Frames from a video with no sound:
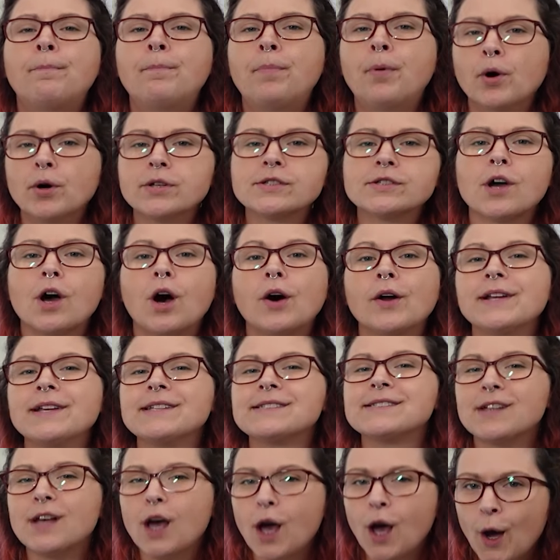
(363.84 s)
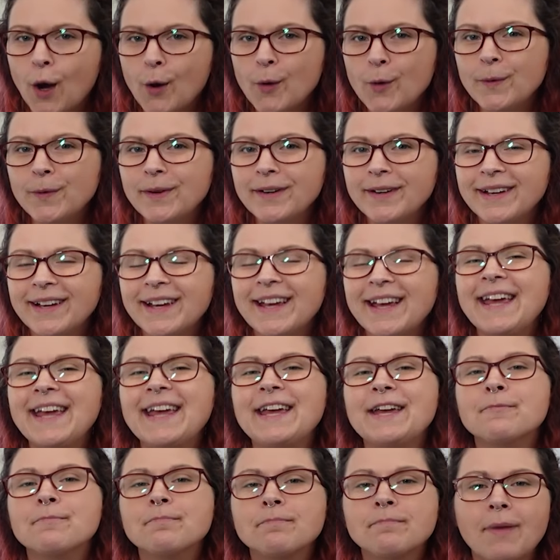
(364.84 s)
but on its own,
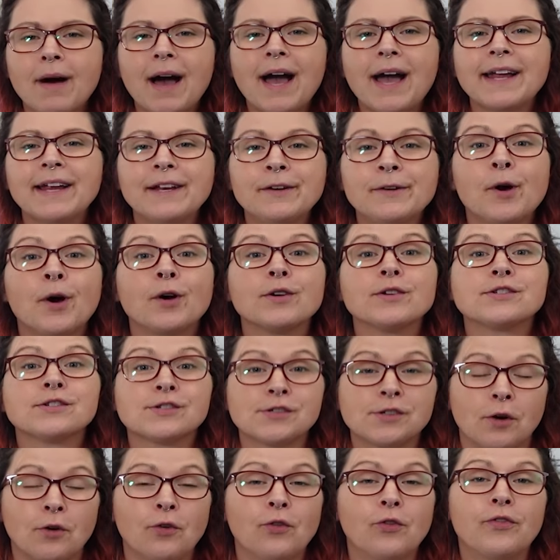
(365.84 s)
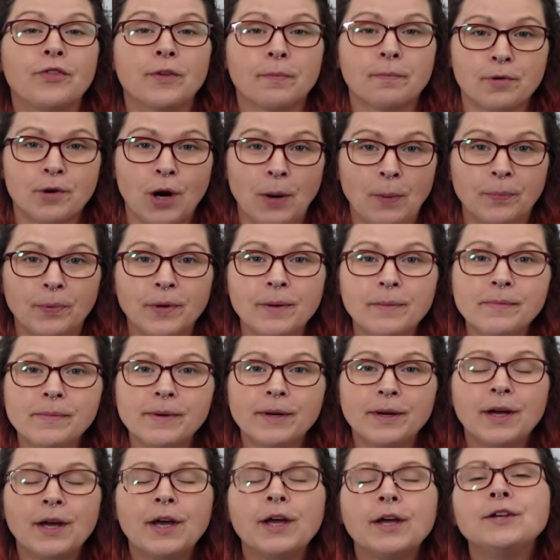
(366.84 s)
it might not solve the problem.
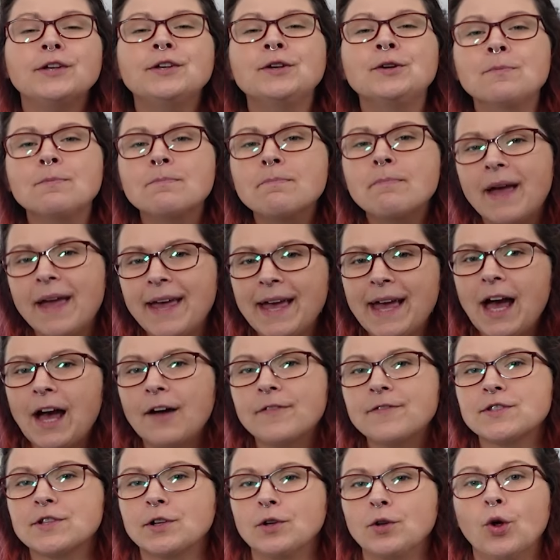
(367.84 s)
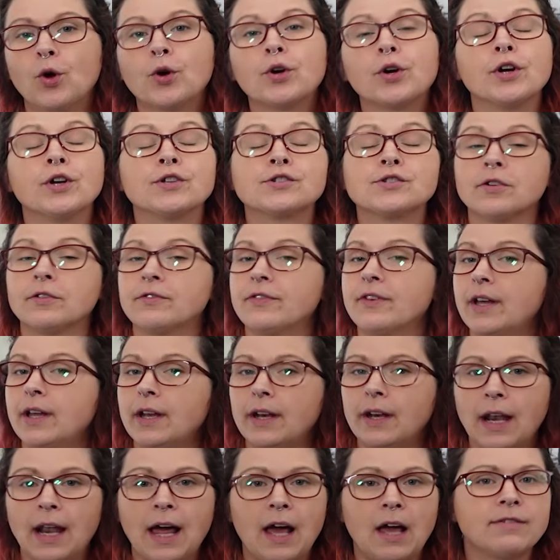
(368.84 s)
You may have to look at other
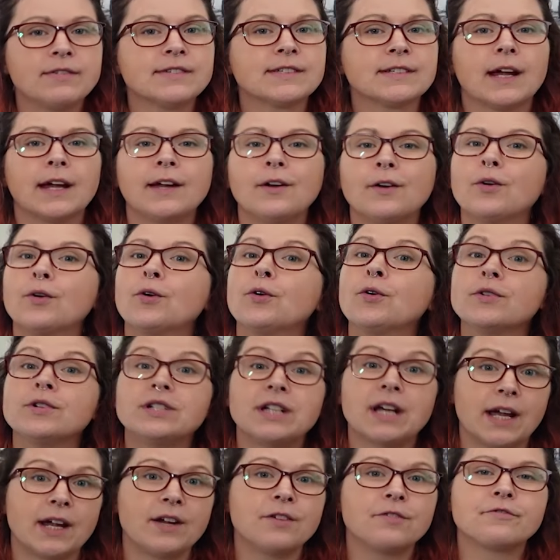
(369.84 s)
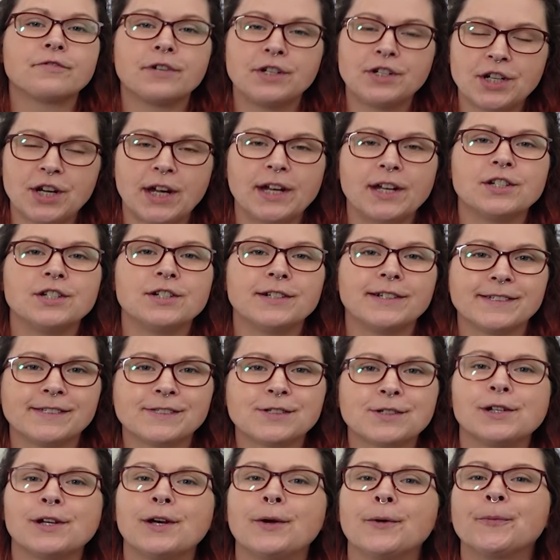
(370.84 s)
lifestyle or dietary
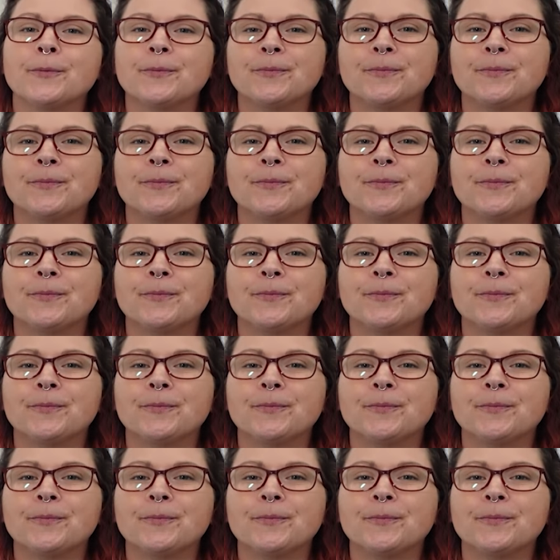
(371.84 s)
changes too.